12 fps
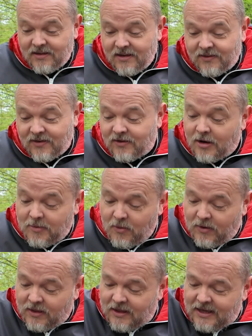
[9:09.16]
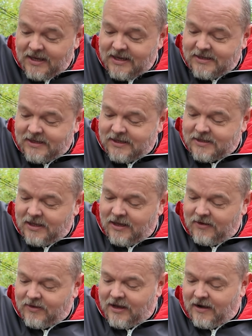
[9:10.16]
This has got to be one of the easiest
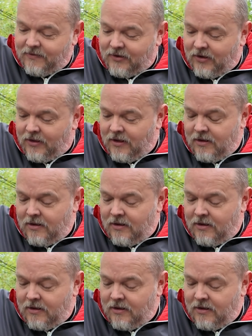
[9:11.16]
things that I've done.